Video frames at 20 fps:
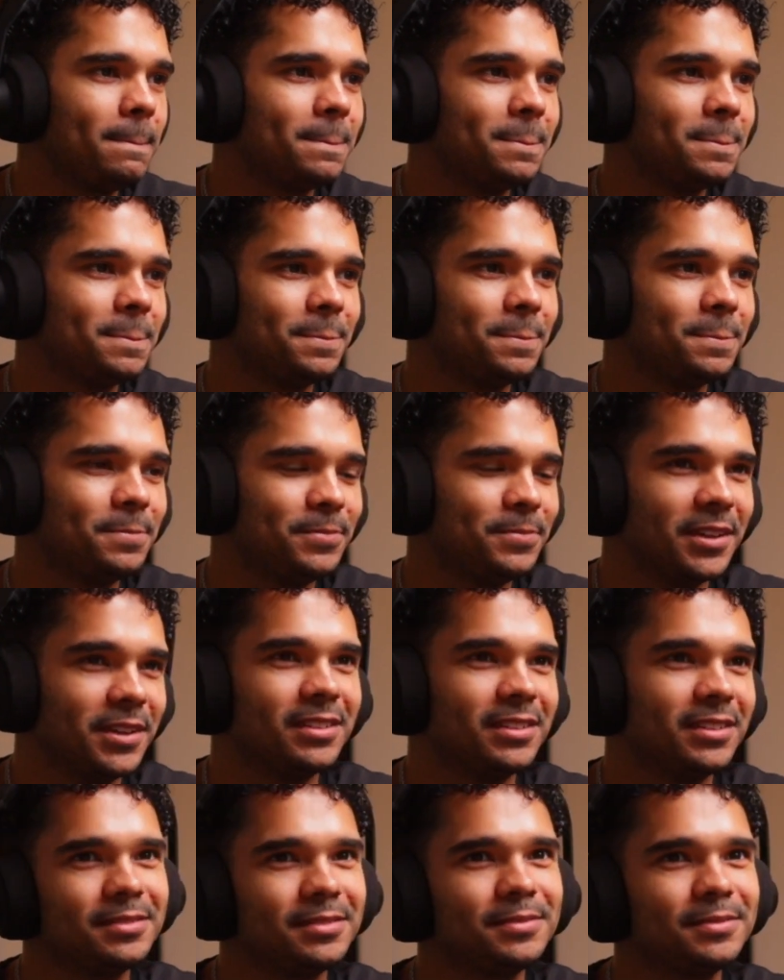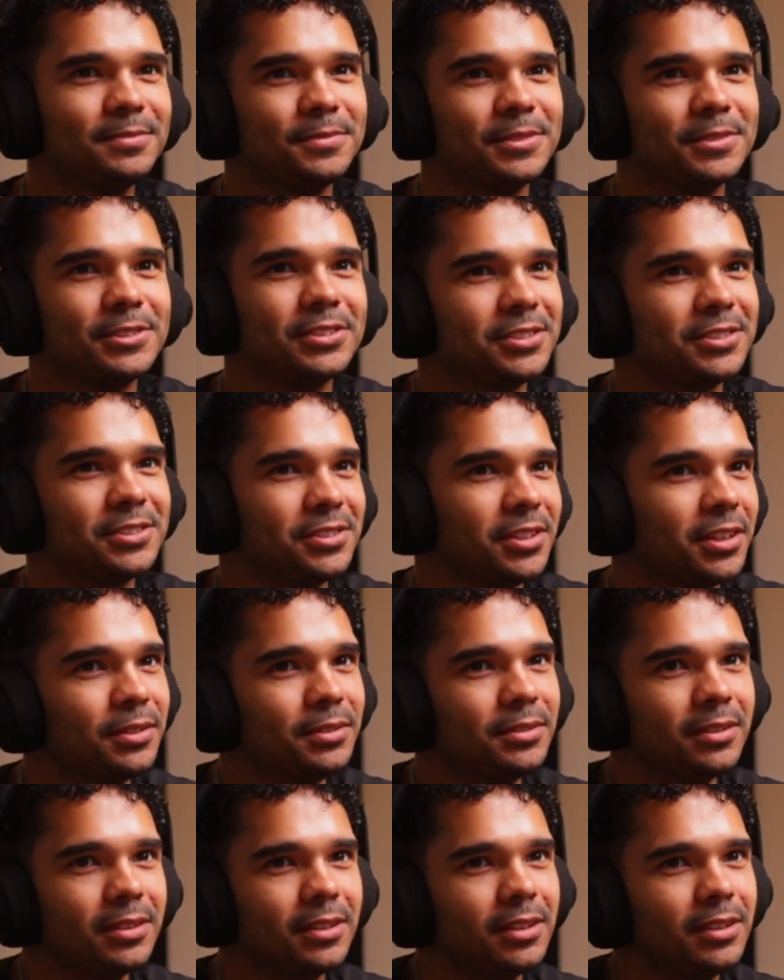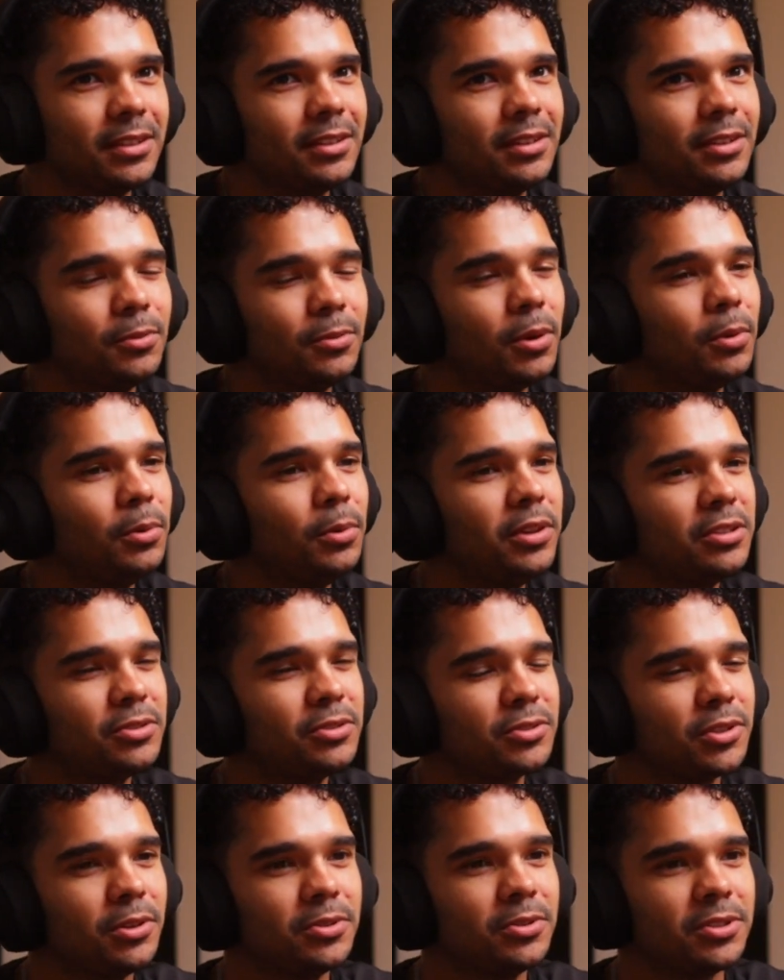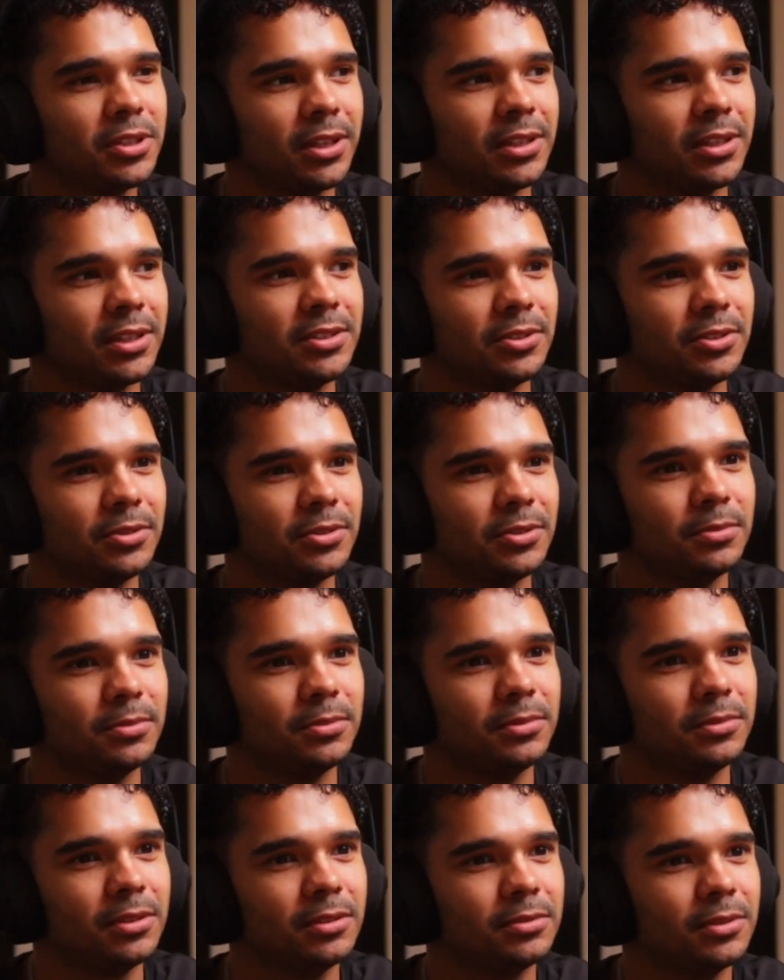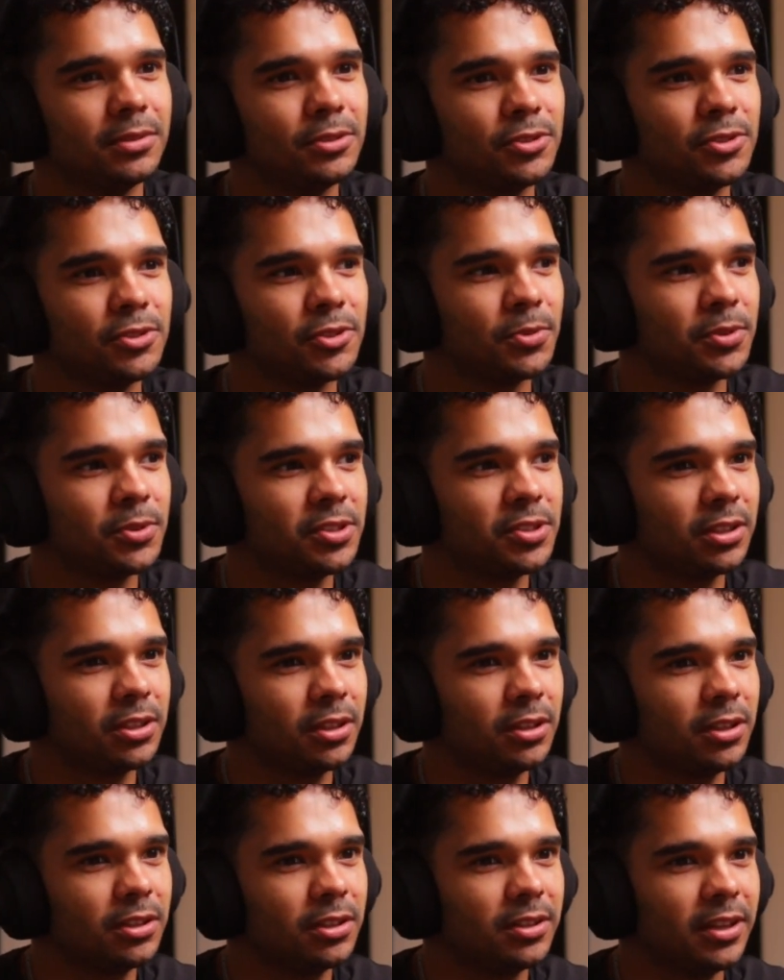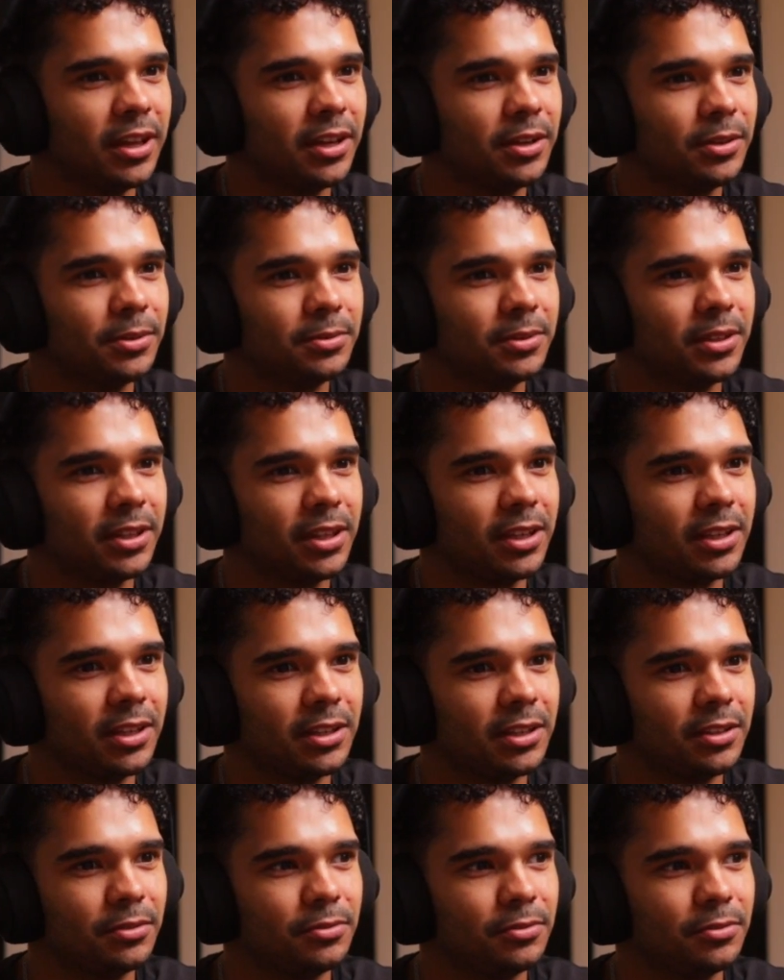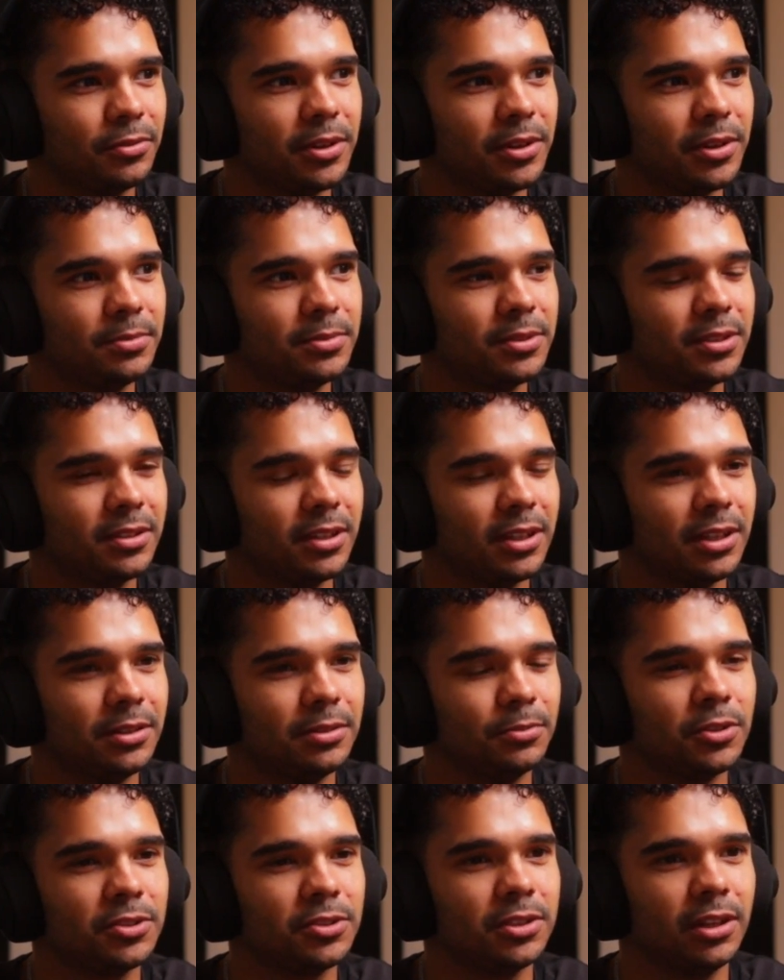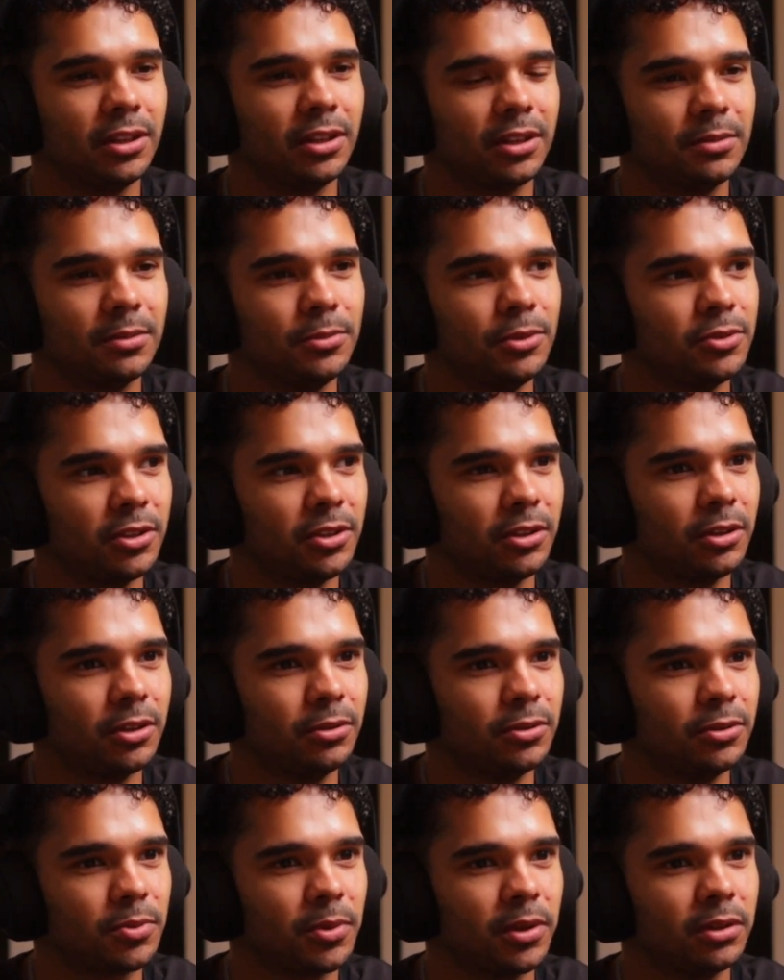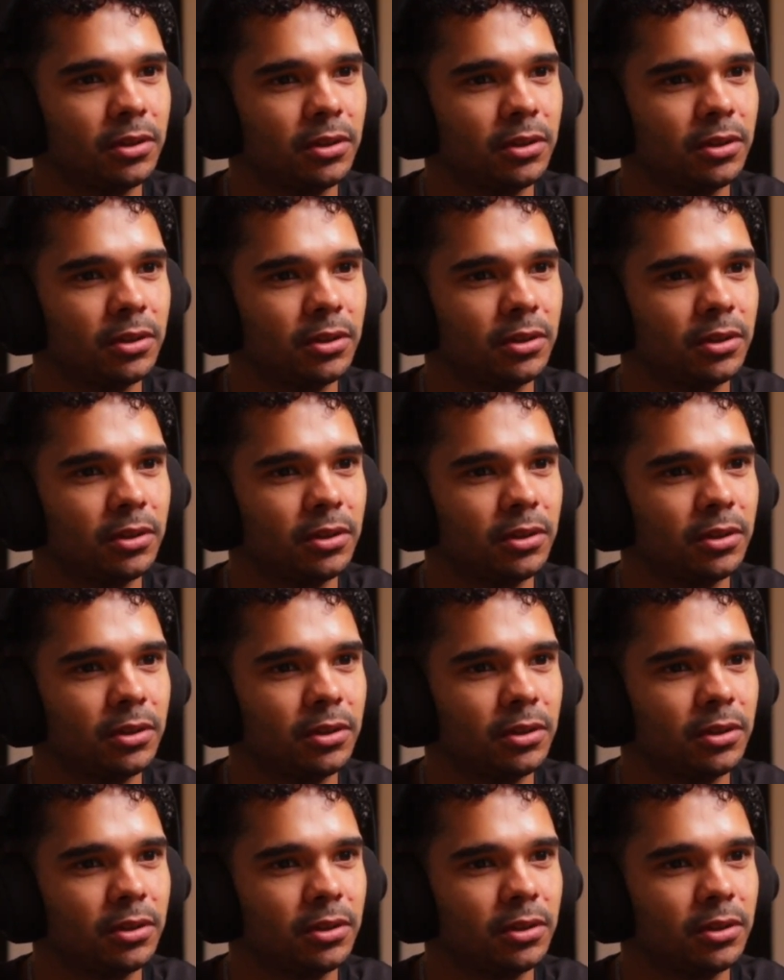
Yeah, that's a good shout. What were those goals again? So Oceans was to cut down, like get like ripped, and then wasn't there like a music goal as well?